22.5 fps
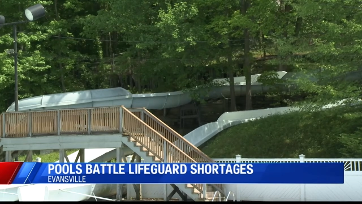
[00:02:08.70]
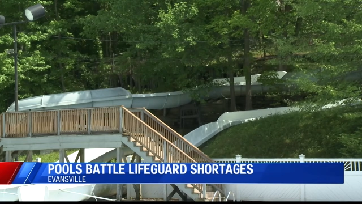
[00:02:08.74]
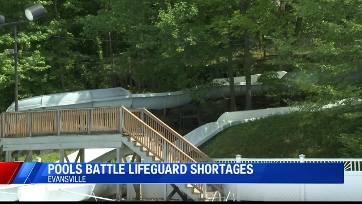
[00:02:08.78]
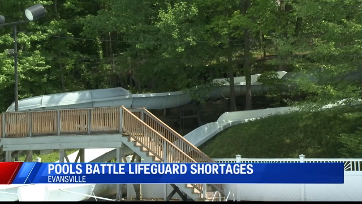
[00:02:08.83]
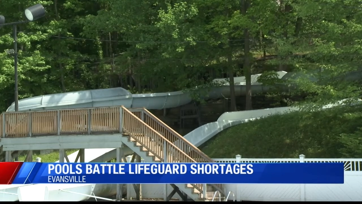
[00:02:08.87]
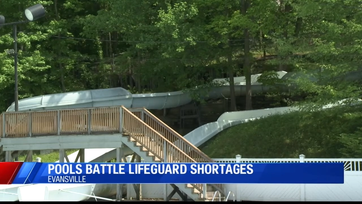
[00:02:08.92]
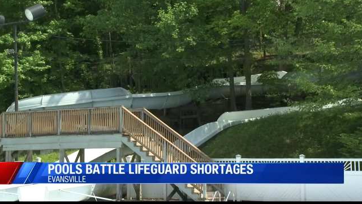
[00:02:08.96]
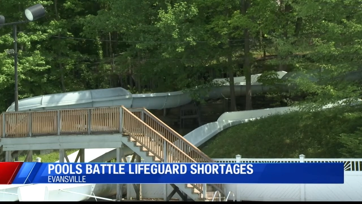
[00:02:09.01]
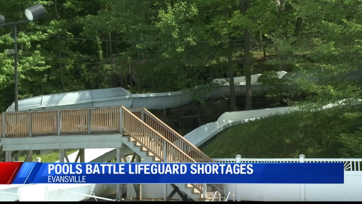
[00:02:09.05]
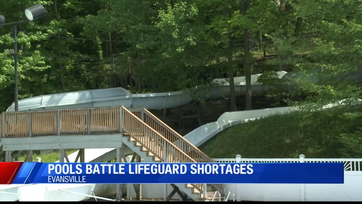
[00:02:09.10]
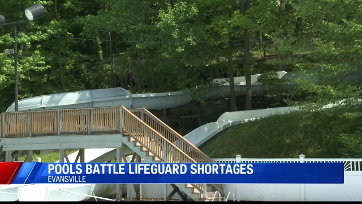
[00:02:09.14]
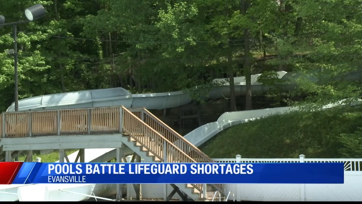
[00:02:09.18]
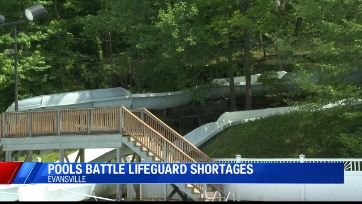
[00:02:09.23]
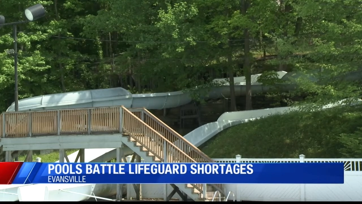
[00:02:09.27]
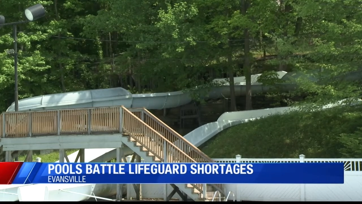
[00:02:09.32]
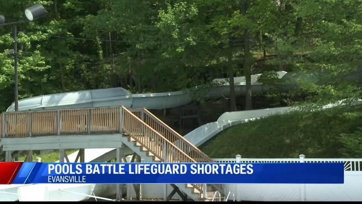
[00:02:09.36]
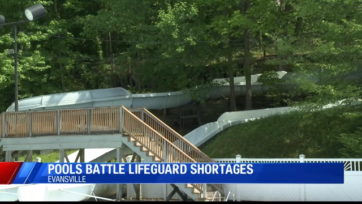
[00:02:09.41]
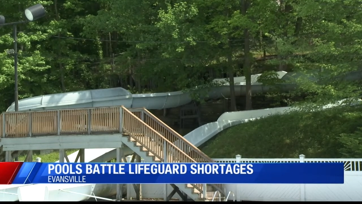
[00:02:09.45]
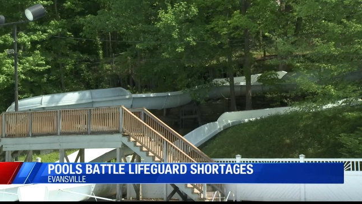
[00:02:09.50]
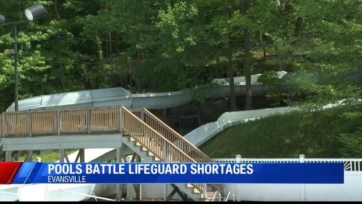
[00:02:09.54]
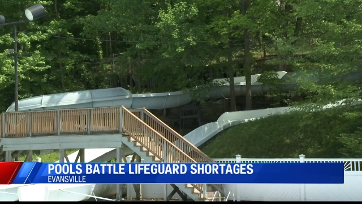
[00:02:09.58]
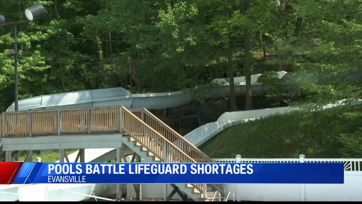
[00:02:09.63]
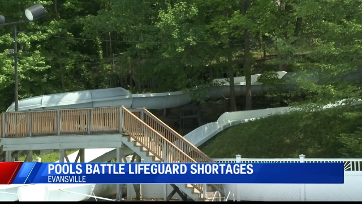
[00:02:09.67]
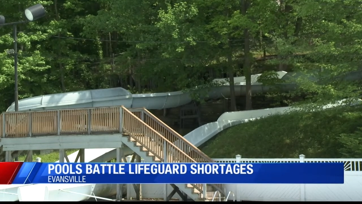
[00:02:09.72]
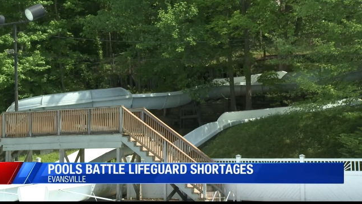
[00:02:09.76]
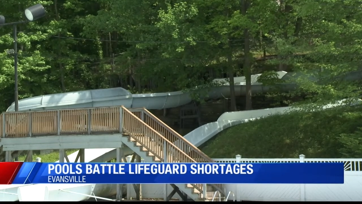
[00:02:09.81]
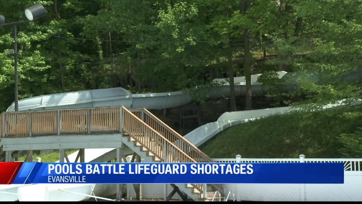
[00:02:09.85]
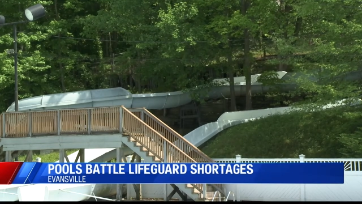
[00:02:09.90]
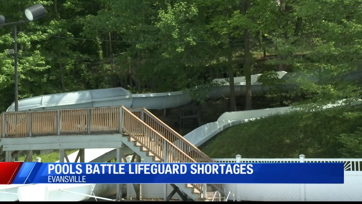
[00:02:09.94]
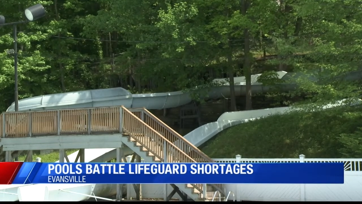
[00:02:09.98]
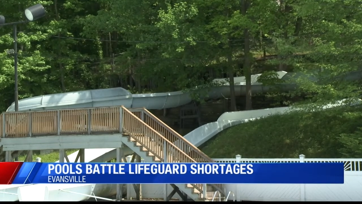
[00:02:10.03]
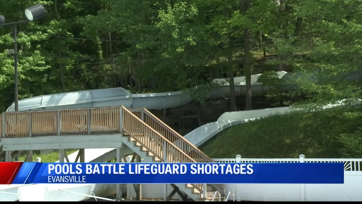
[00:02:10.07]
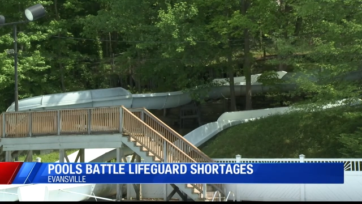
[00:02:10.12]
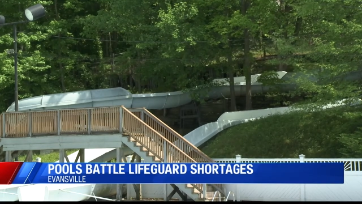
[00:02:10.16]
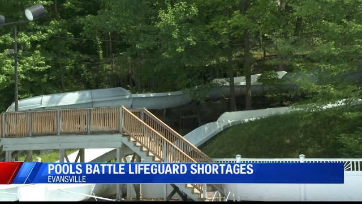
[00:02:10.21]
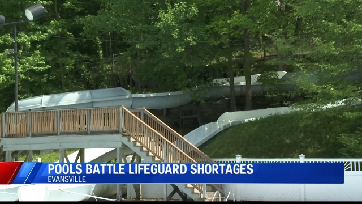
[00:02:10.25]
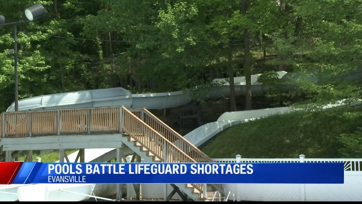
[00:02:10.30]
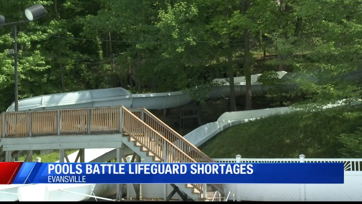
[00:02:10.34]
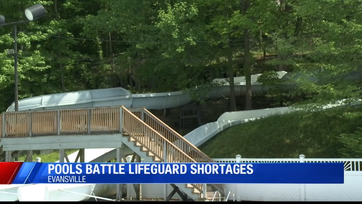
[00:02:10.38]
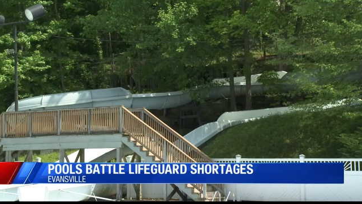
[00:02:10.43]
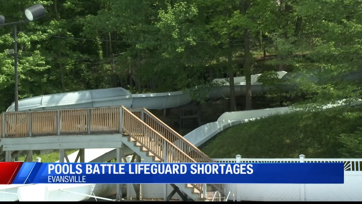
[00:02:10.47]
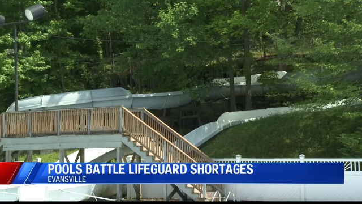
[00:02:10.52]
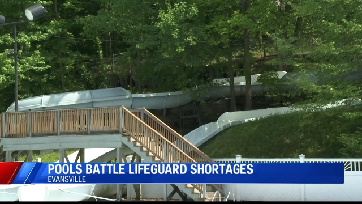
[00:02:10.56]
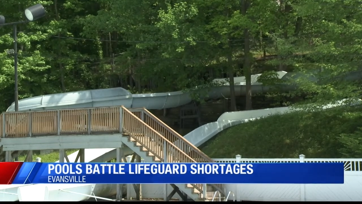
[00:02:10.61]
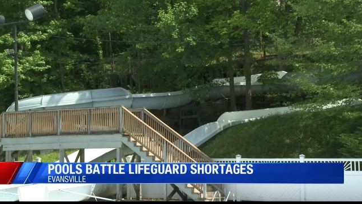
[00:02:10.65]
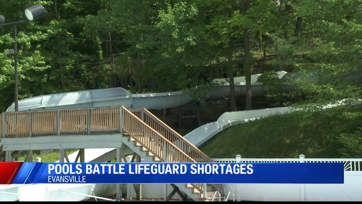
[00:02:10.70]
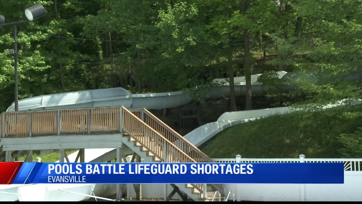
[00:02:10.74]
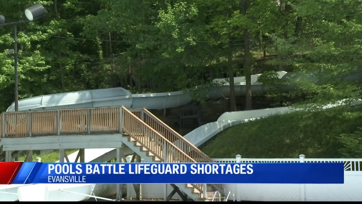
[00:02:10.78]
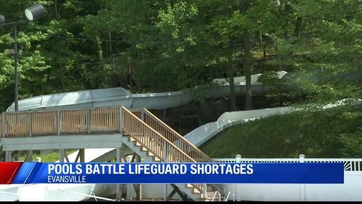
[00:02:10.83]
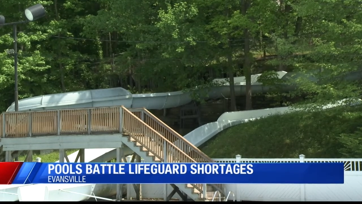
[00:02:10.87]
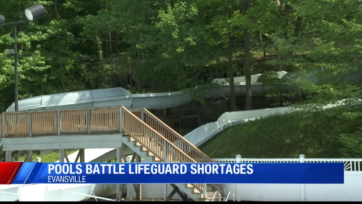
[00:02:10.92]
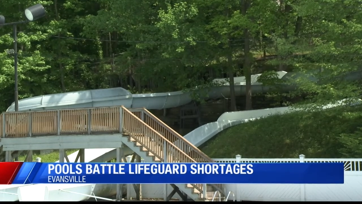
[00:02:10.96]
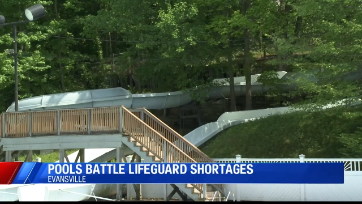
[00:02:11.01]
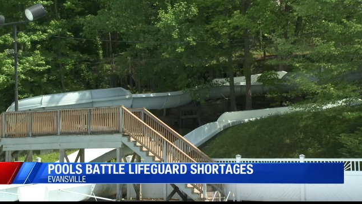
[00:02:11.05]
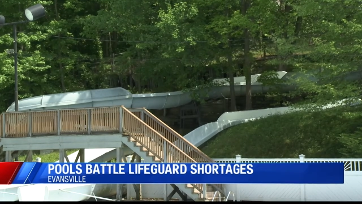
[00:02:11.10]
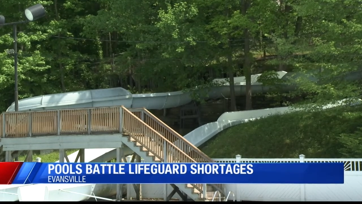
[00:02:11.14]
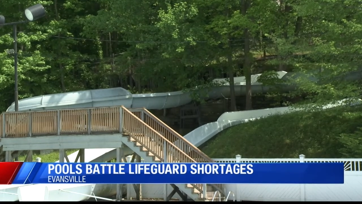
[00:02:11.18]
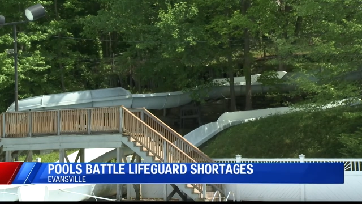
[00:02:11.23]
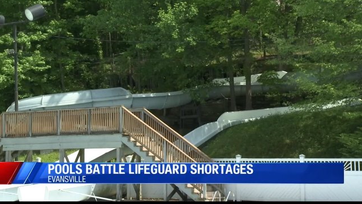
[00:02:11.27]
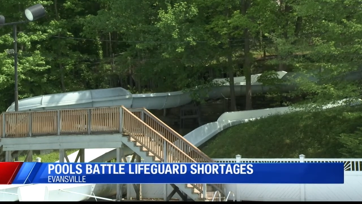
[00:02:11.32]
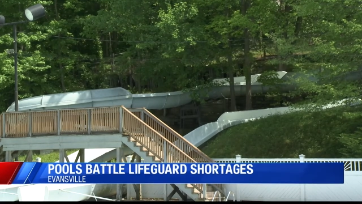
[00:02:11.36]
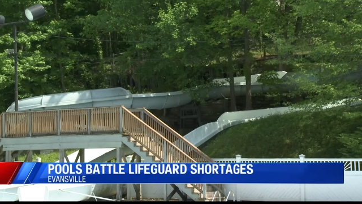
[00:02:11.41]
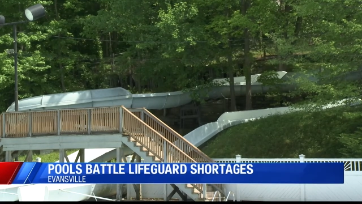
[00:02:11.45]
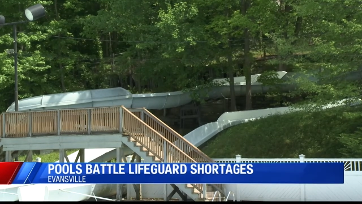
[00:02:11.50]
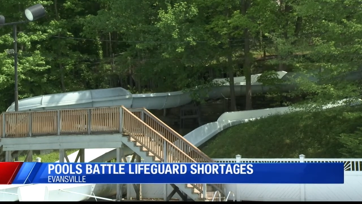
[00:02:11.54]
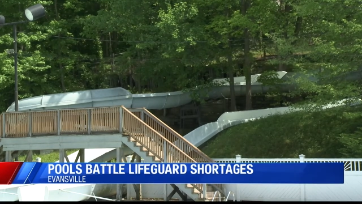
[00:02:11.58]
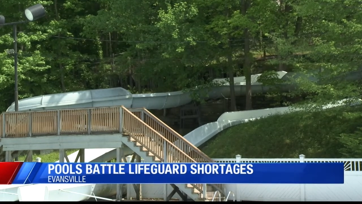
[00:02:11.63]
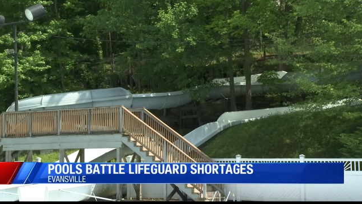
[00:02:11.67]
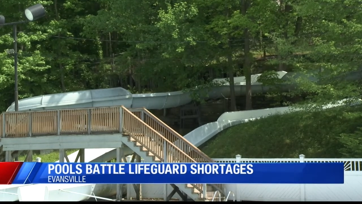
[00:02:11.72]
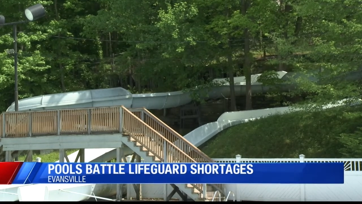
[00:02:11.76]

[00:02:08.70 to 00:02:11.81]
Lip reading: Nobody's mouth can be seen.